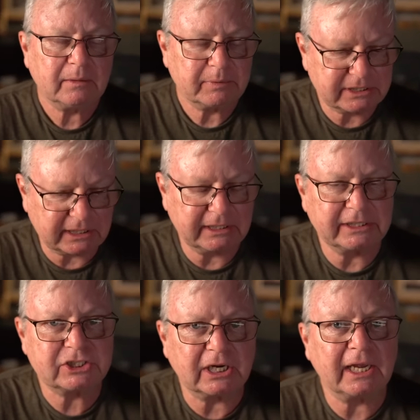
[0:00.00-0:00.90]
particularly
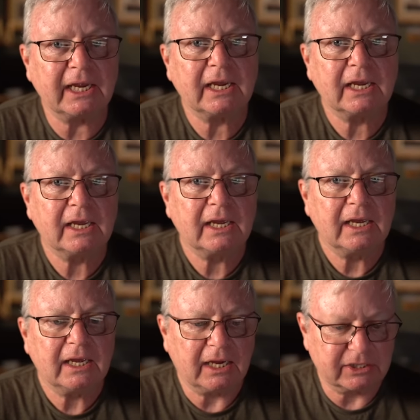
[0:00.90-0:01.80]
Chile,
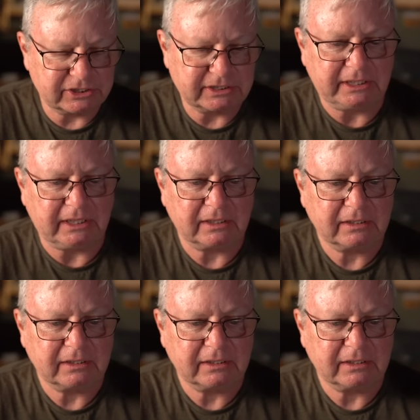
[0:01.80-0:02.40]
Argentina.